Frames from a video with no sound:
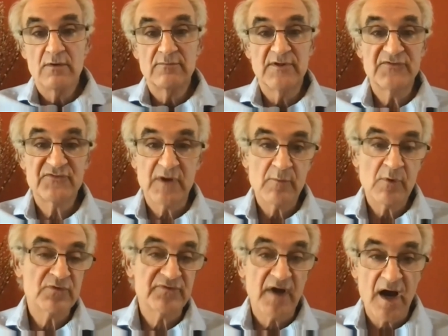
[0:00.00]
This summer
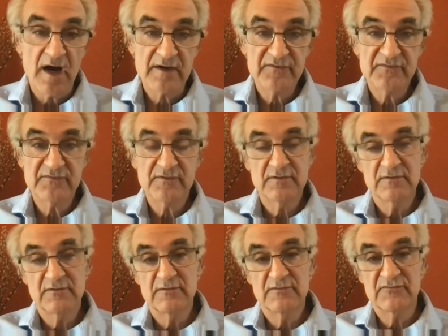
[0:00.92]
was the hottest
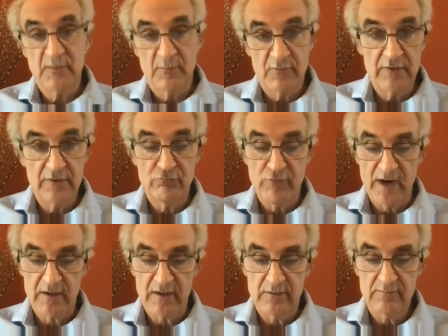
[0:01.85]
summer on
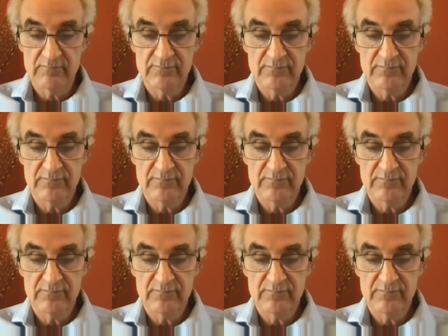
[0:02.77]
record.